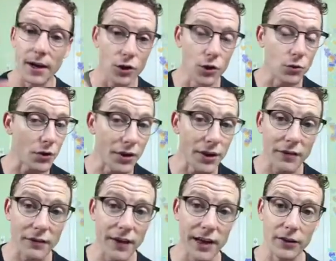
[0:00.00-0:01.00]
user
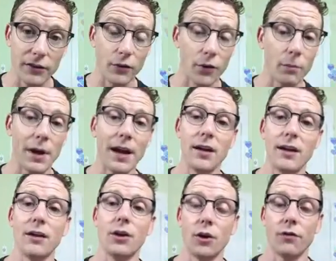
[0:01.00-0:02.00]
interface for
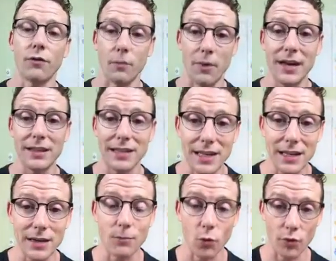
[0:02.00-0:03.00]
my
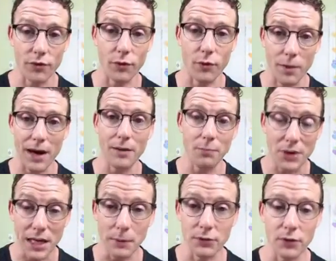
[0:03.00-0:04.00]
team or for my
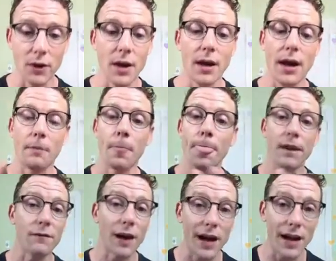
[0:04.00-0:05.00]
peeps.
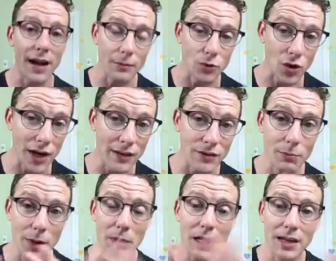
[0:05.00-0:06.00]
If I am trying to
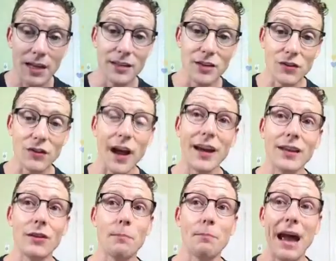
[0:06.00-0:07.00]
maybe
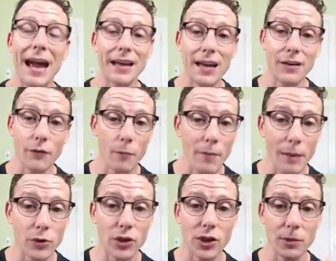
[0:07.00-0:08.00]
design the back end of a
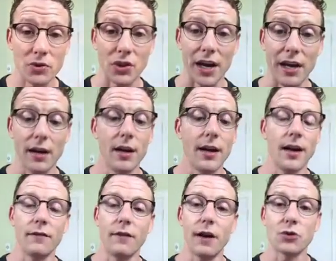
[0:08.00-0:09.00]
membership site,
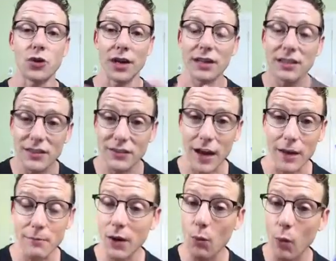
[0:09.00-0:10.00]
if I'm trying to design
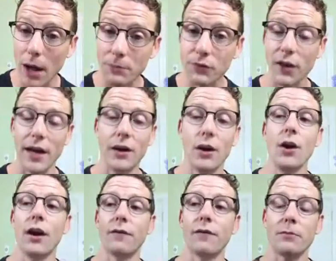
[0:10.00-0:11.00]
my website,
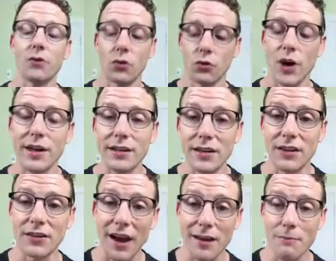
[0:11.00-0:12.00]
if I'm trying to
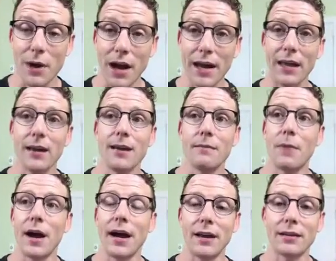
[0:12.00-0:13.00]
design my
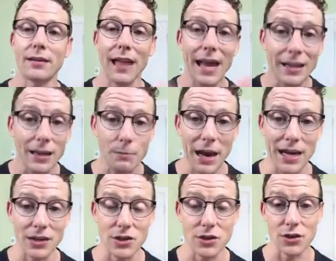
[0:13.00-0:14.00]
landing
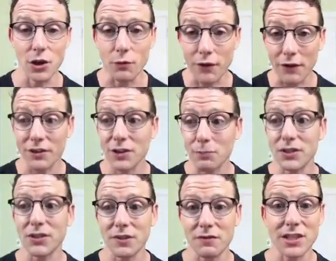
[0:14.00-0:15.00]
pages, very
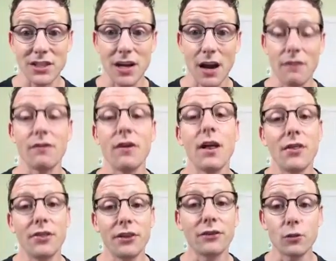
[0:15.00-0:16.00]
specific stuff,
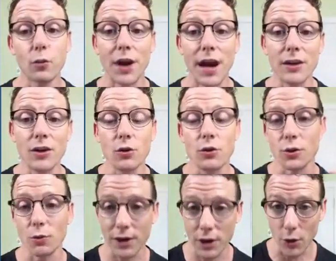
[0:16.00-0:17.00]
this is what I use. You
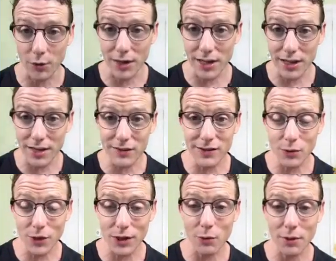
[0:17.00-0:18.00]
want to know what it is?
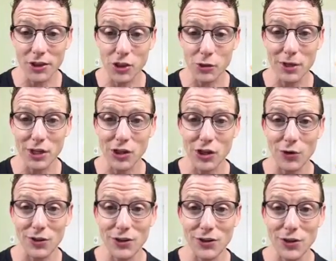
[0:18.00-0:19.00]
You want me to show
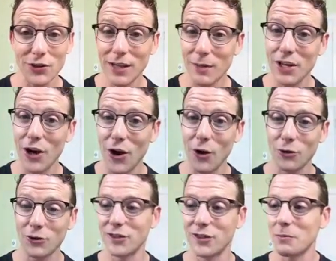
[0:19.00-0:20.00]
it to you? Let me know.
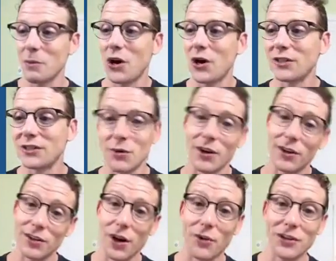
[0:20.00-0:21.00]
Send some hearts. You
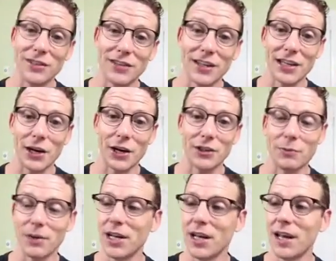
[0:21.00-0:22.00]
are already sending hearts,
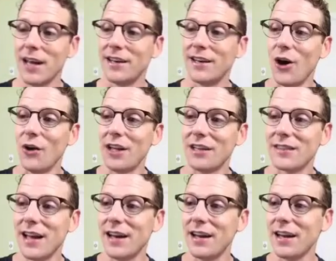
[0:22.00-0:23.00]
but no, that's
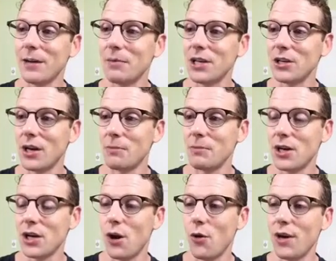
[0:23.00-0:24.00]
not it. I'm gonna
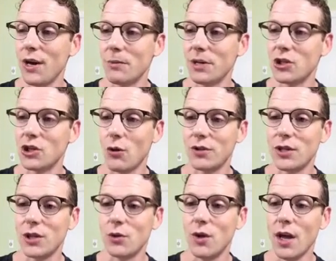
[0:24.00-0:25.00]
go in. I'm gonna show it to
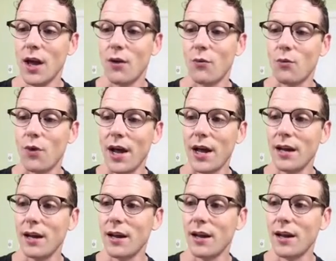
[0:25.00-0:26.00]
you
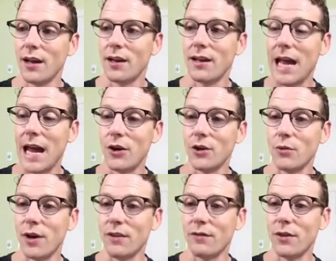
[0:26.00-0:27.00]
right now. You
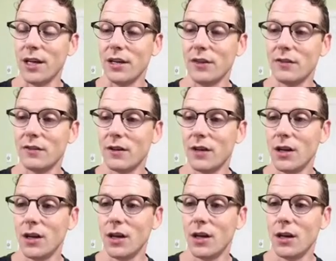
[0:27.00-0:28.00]
ready for this?
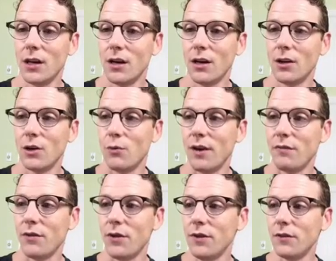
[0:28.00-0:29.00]
You ready
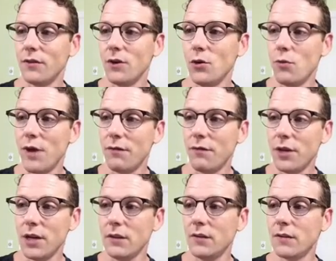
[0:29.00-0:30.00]
for this? You ready for
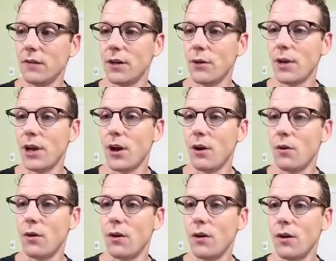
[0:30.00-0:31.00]
this? Here we
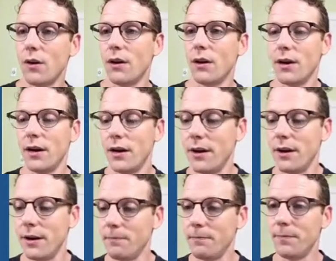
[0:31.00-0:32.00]
go.
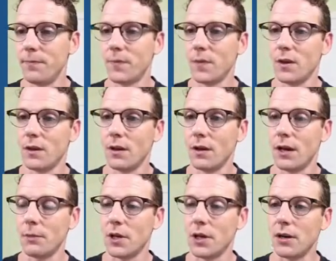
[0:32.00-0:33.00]
I'm
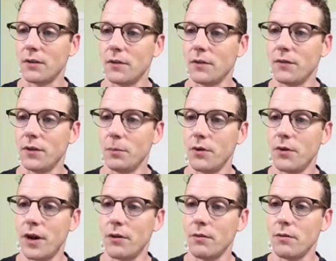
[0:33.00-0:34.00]
gonna flip it
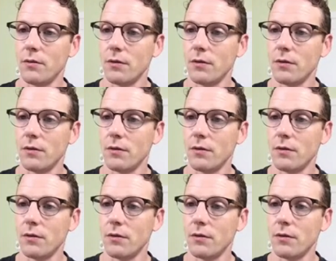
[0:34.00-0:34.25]
around.